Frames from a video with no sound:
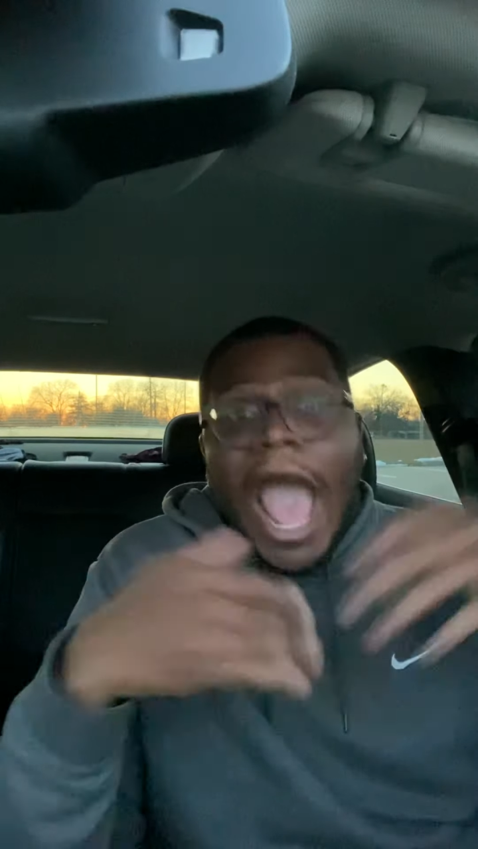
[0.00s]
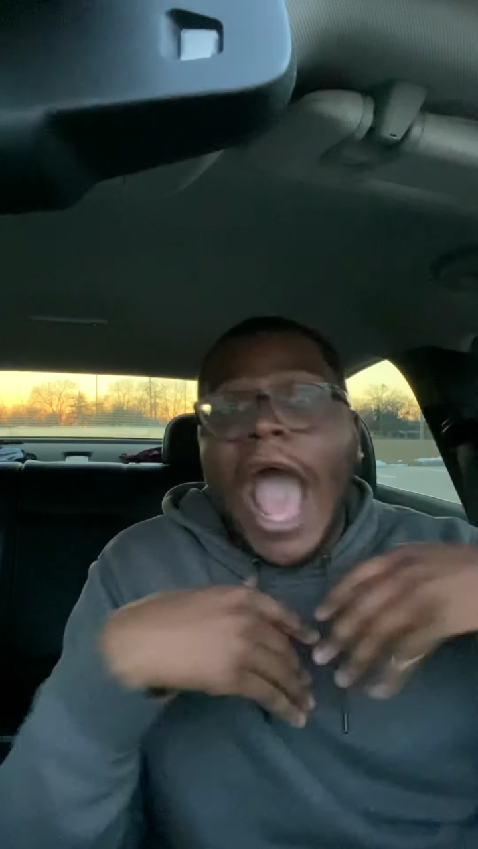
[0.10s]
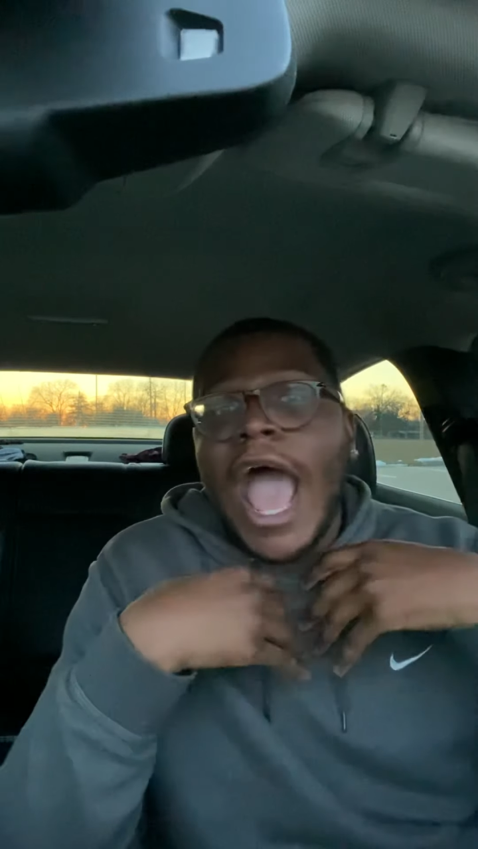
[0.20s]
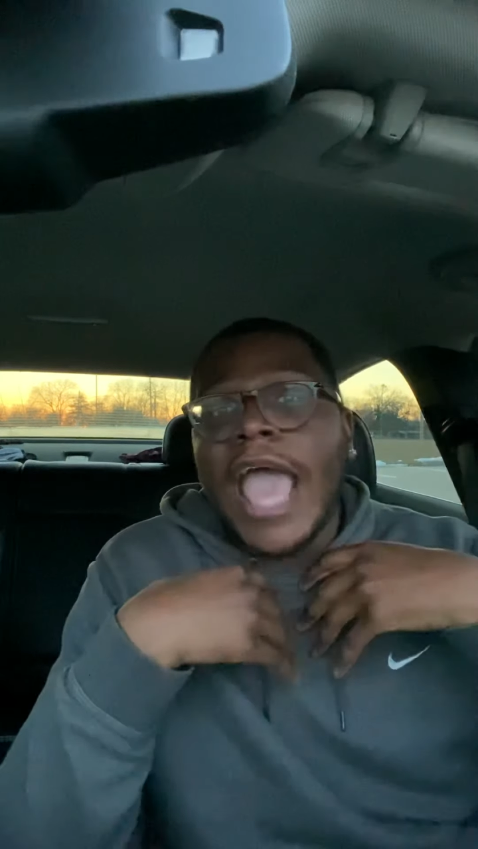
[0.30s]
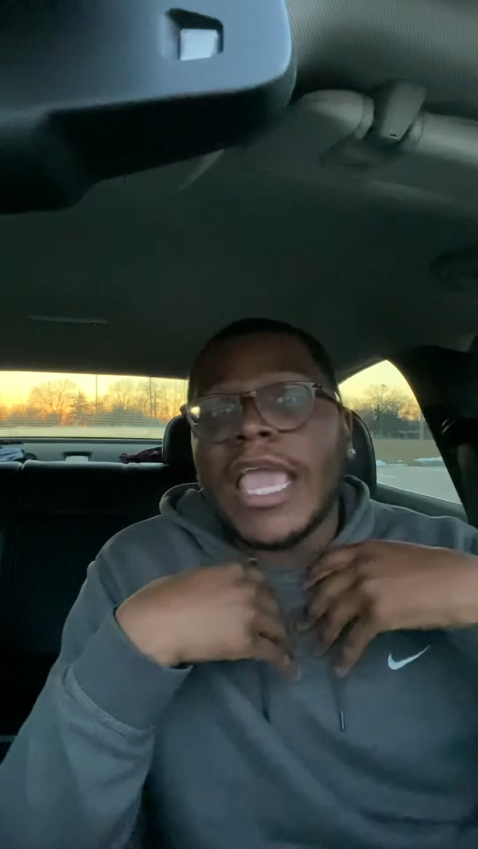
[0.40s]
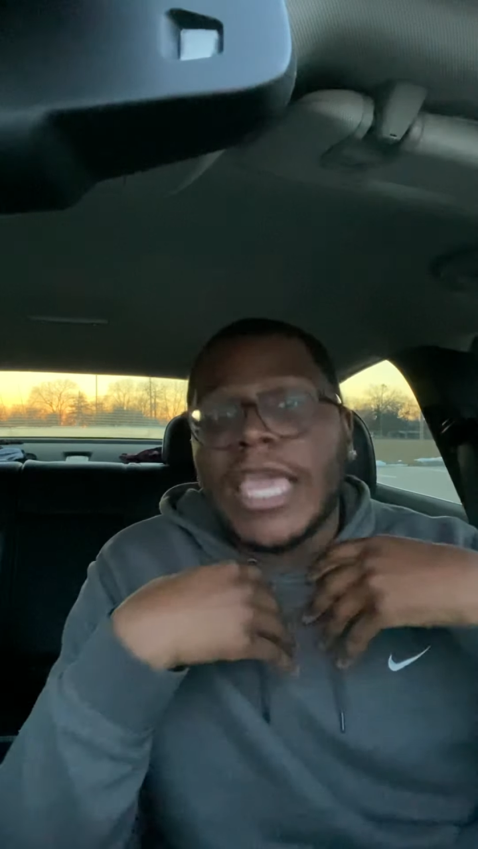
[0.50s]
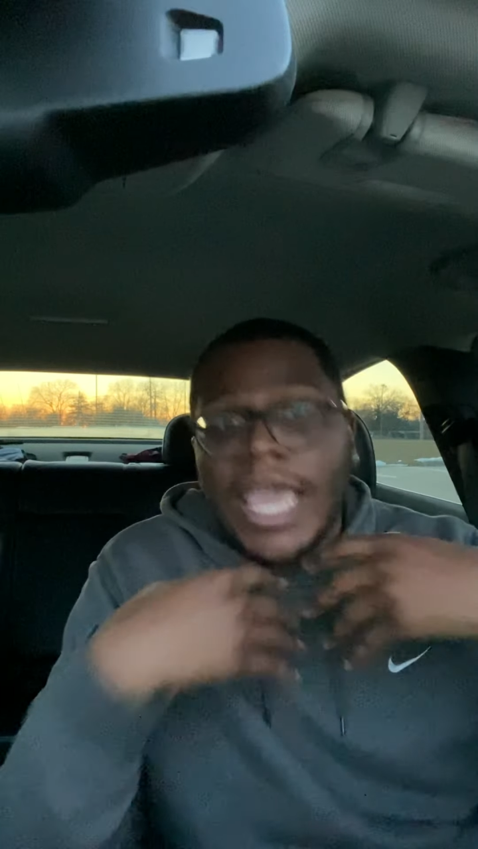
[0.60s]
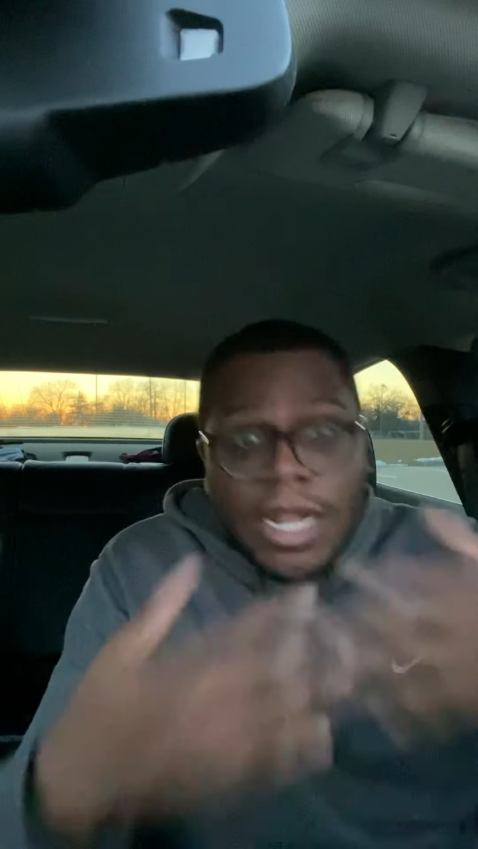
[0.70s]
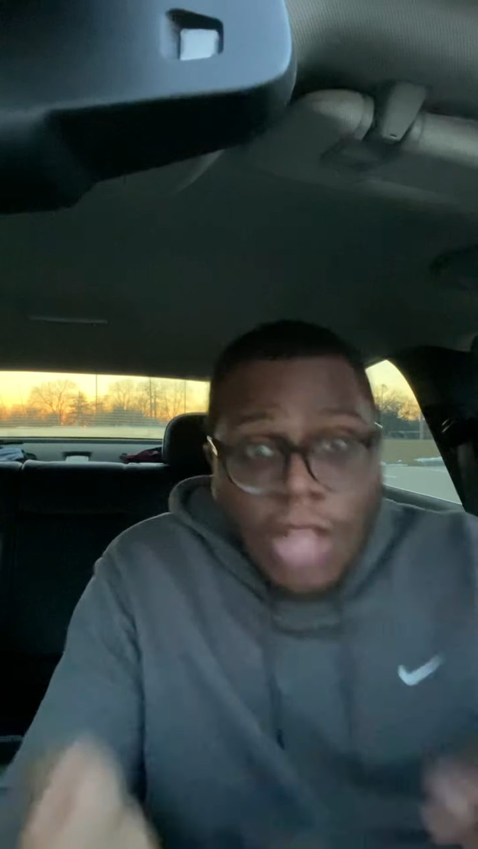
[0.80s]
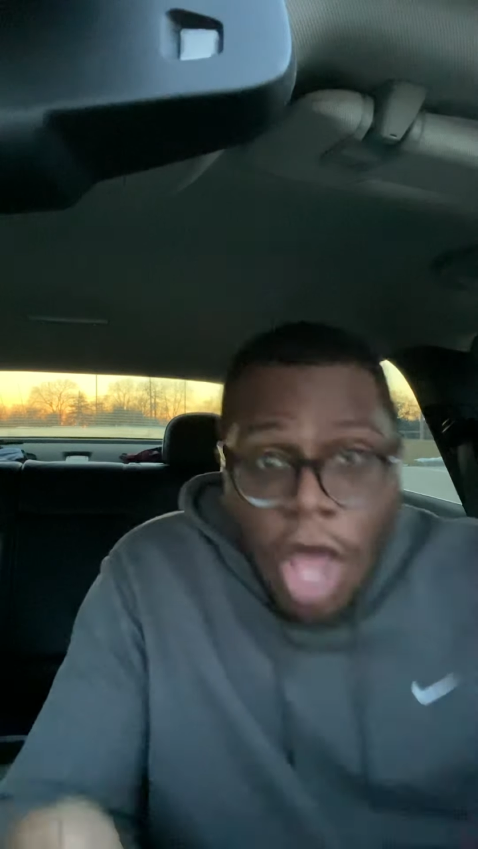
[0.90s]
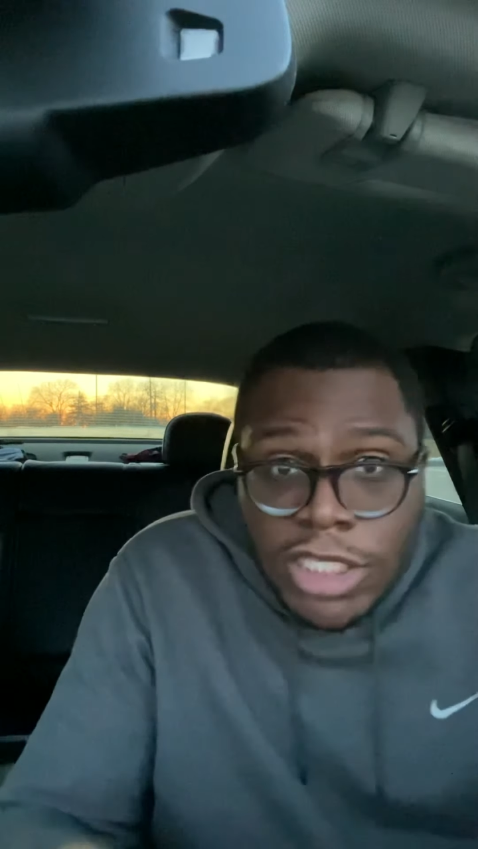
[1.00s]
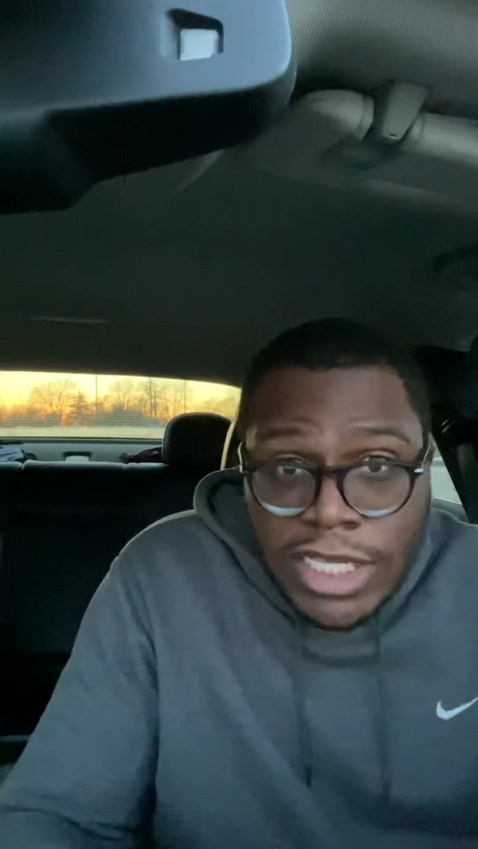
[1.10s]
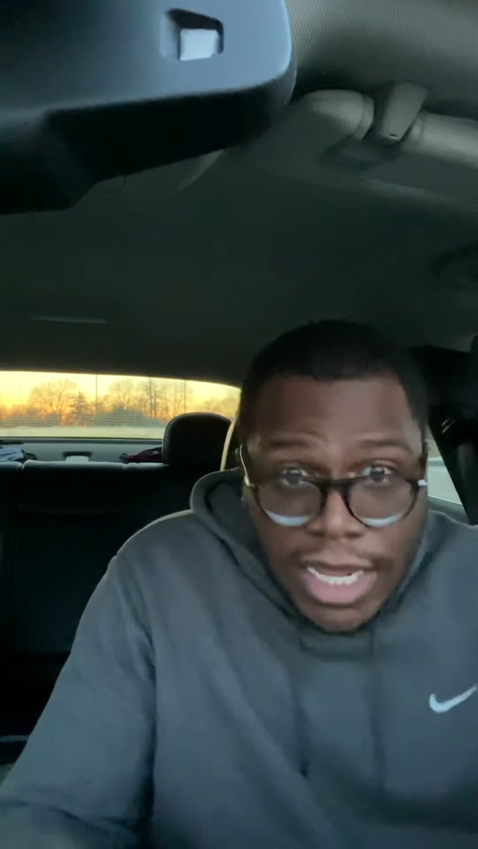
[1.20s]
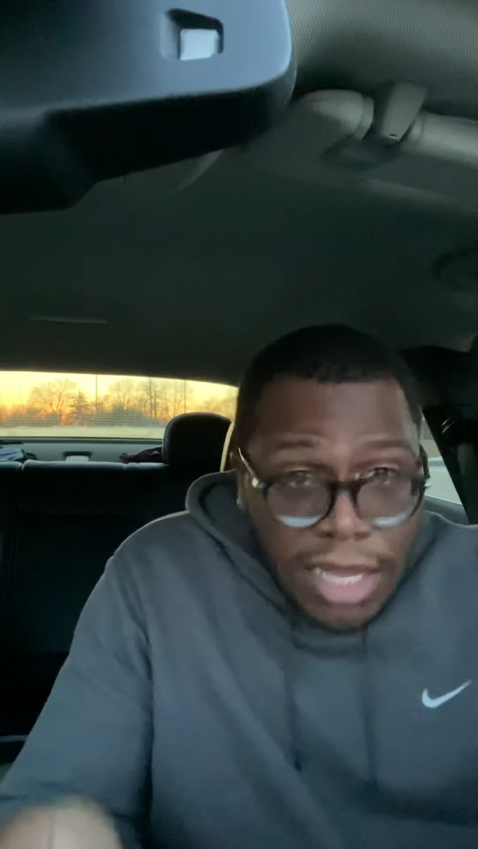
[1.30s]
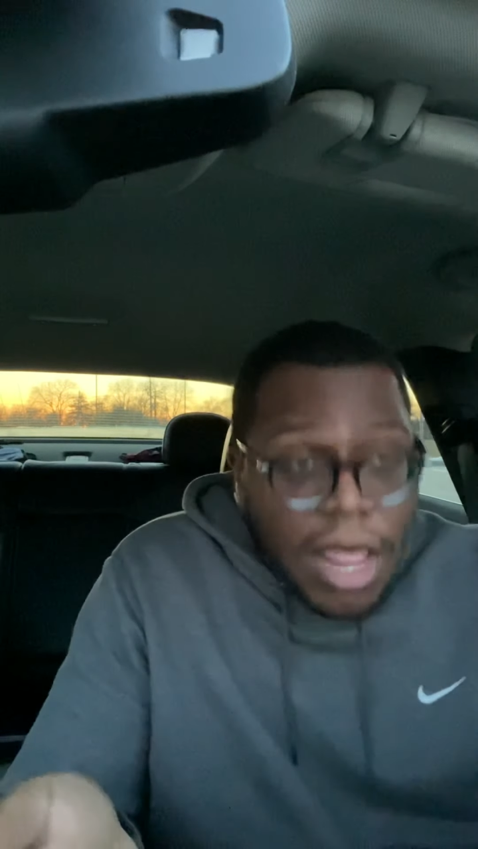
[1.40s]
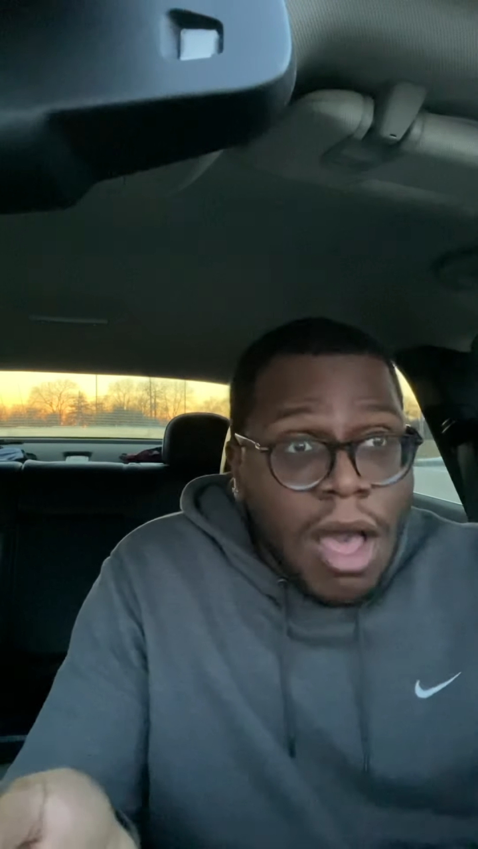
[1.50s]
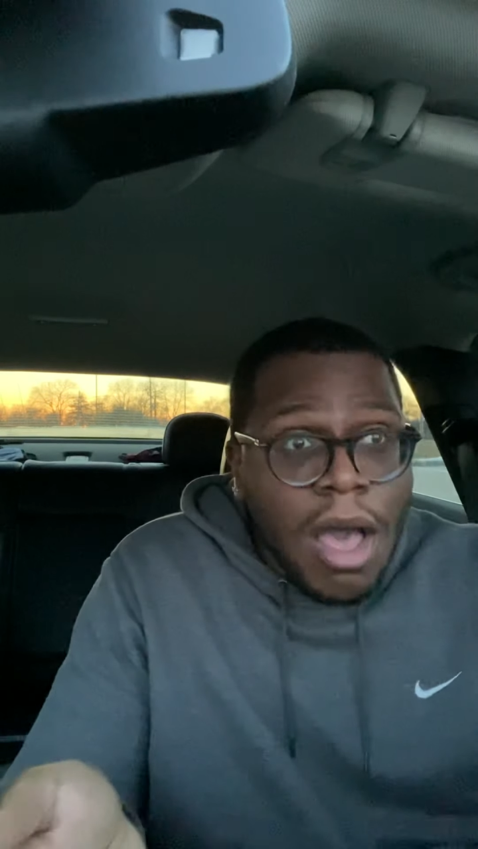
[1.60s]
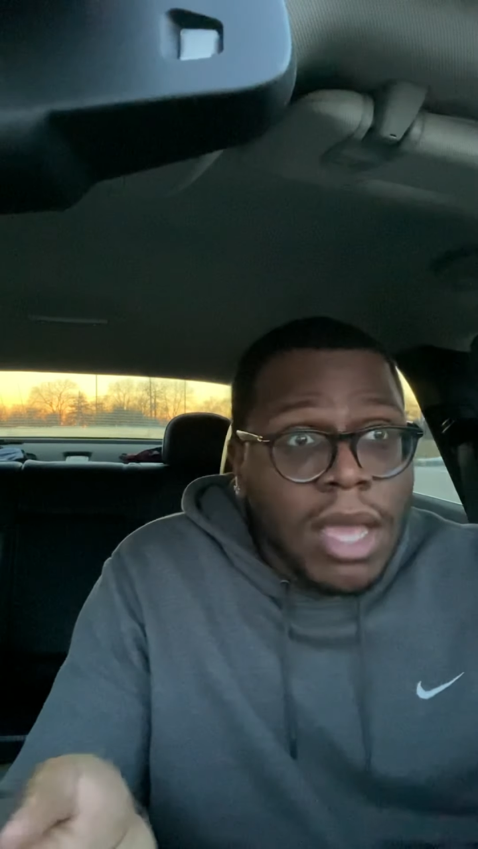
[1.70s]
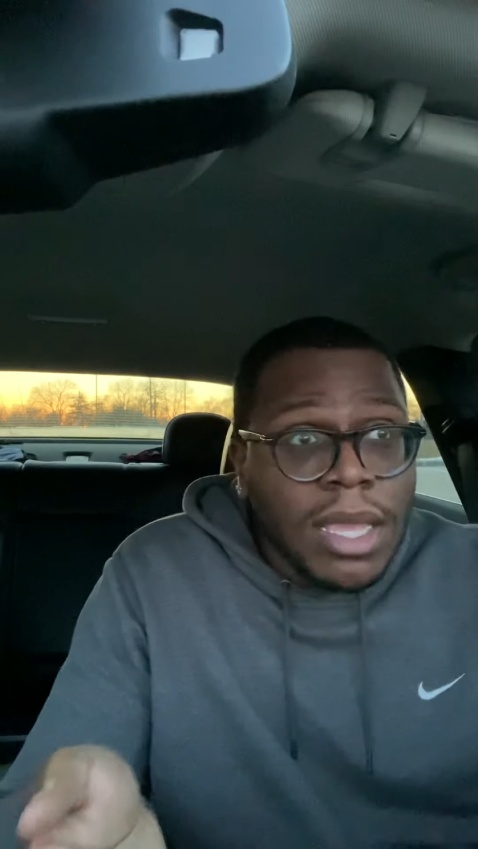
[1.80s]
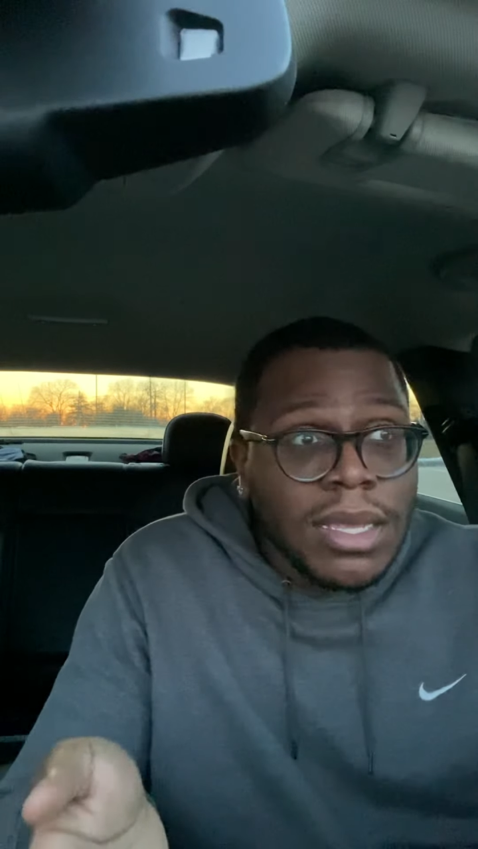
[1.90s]
I get along to get
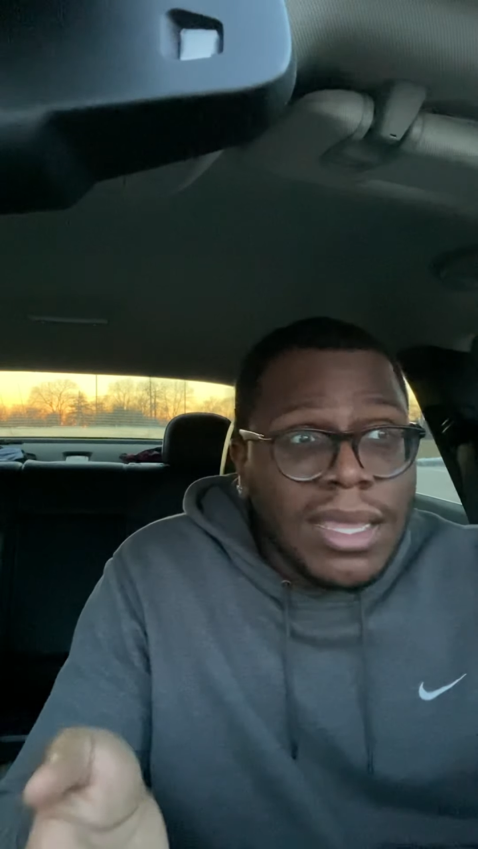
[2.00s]
along.